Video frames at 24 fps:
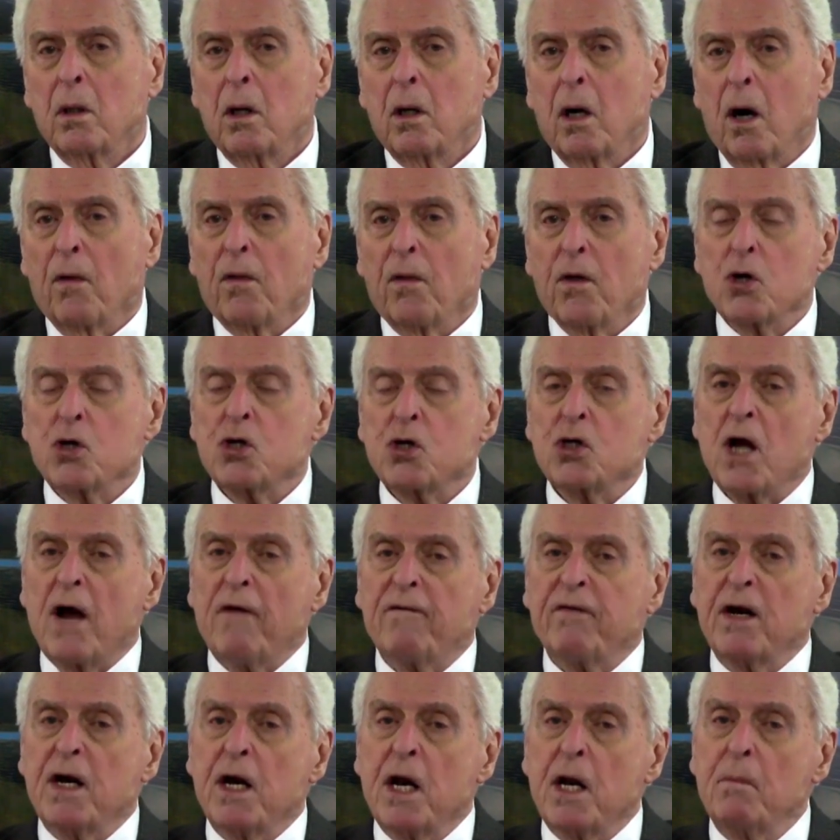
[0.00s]
Are there
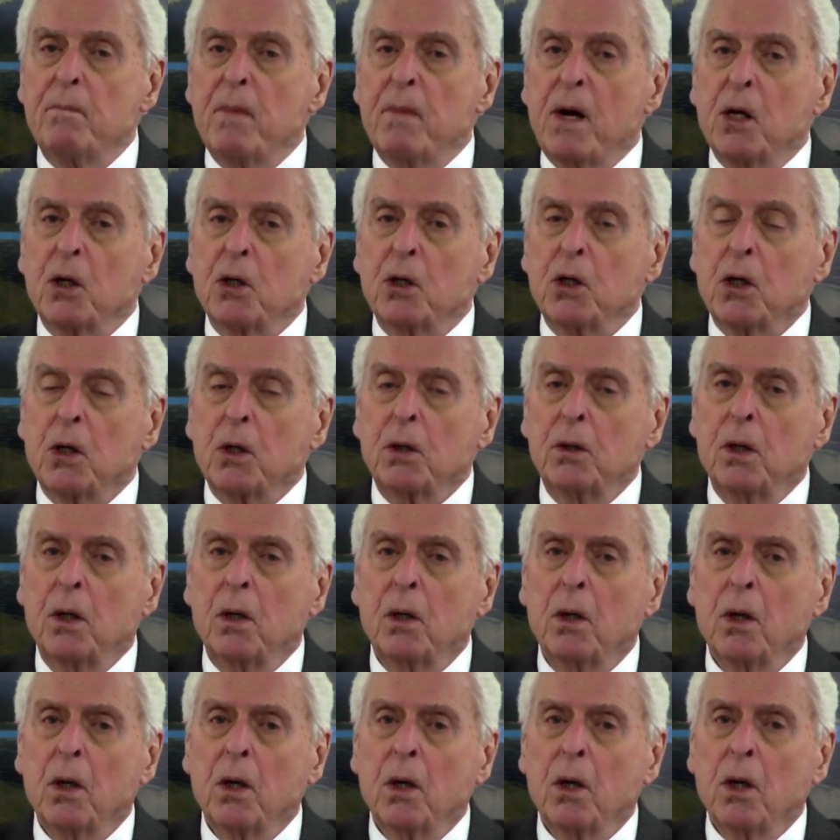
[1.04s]
70 million
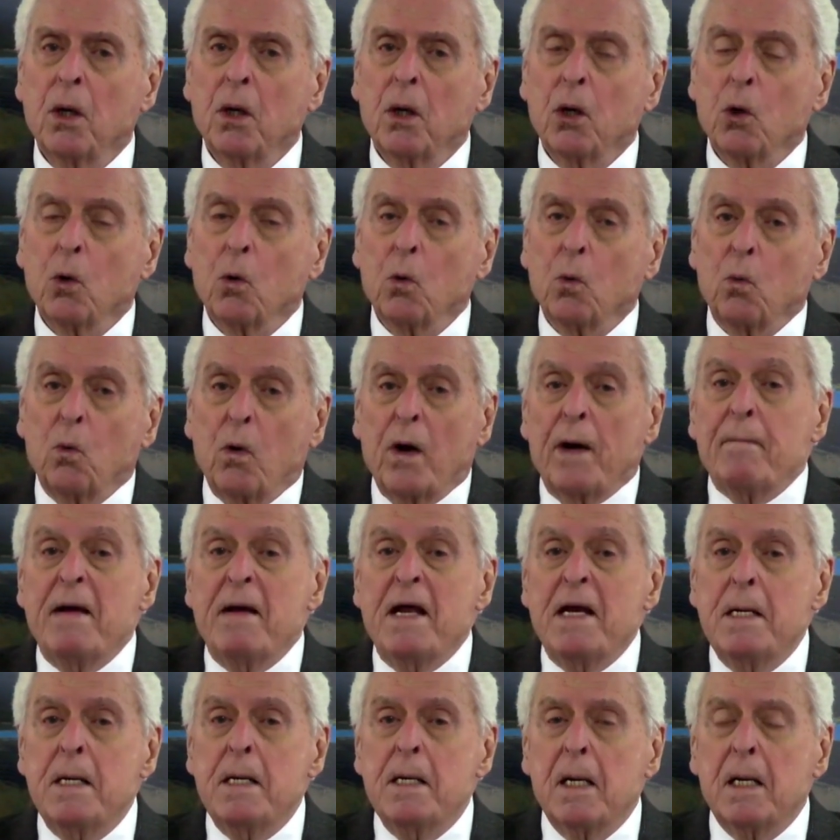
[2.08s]

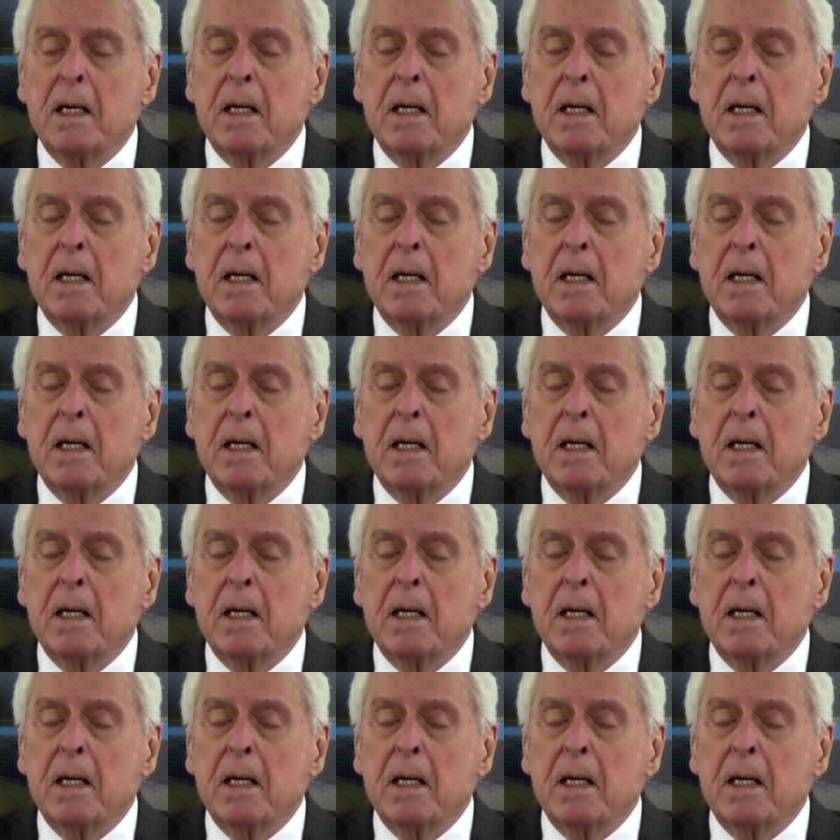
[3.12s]
women